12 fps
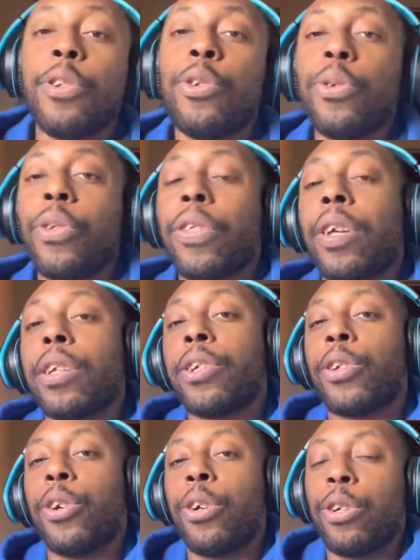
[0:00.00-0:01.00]
do things
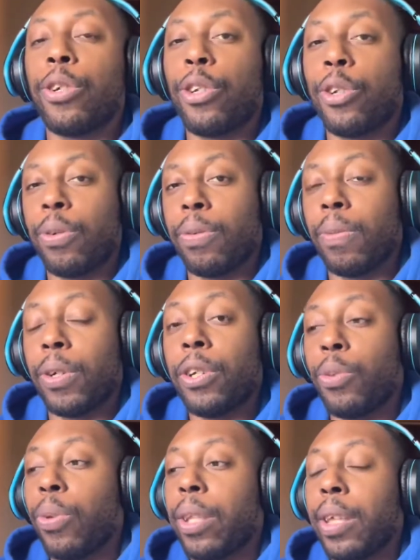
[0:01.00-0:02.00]
to hurt you, which
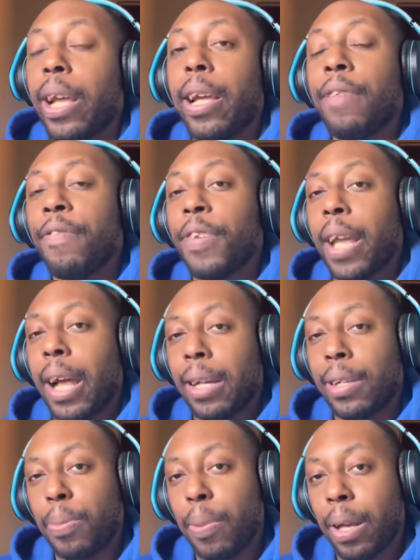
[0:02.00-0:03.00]
is where the envy
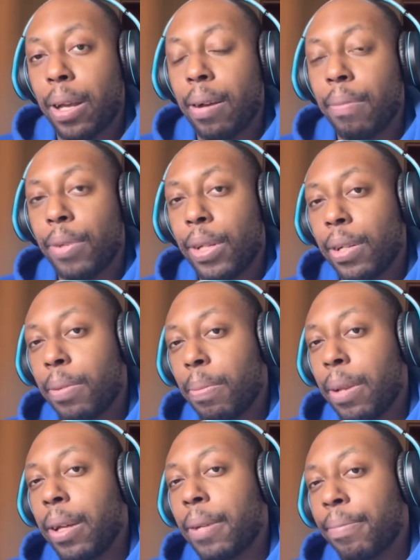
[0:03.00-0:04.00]
aspect comes into
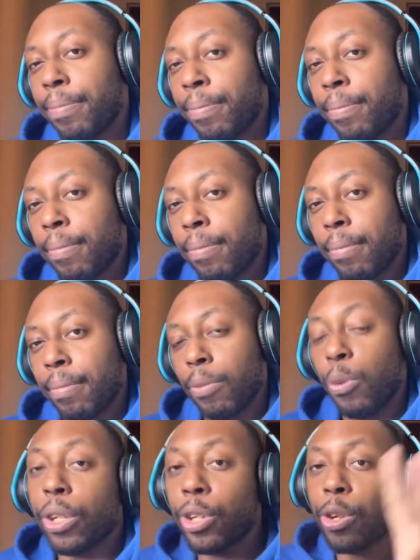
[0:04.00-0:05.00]
play
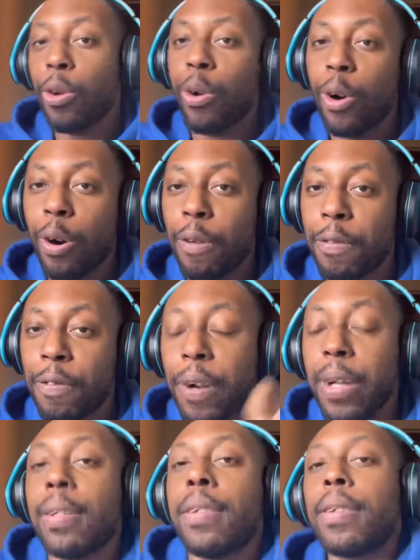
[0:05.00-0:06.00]
with so-called
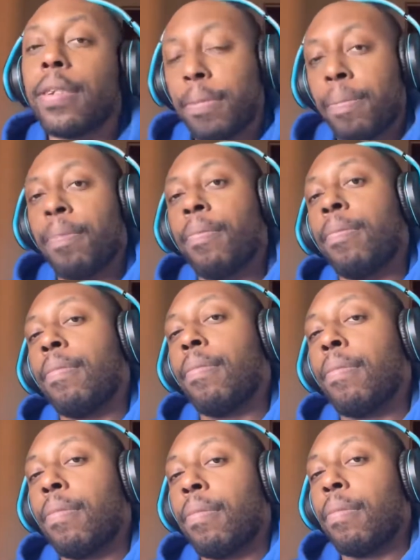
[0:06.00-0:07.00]
friends.
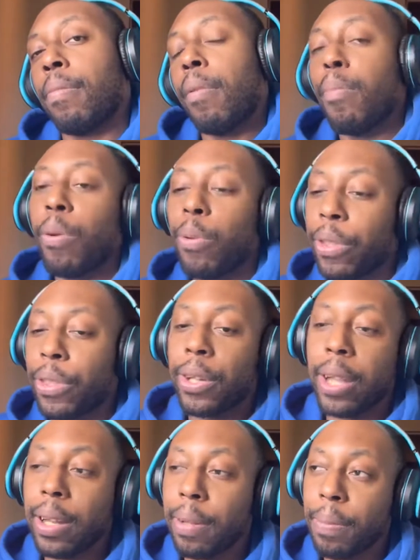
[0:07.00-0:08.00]
But with an
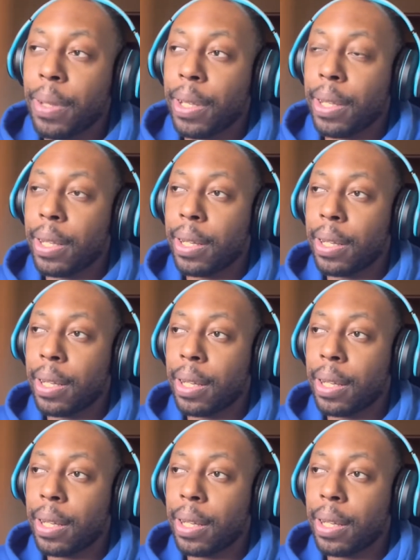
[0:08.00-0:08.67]
enemy,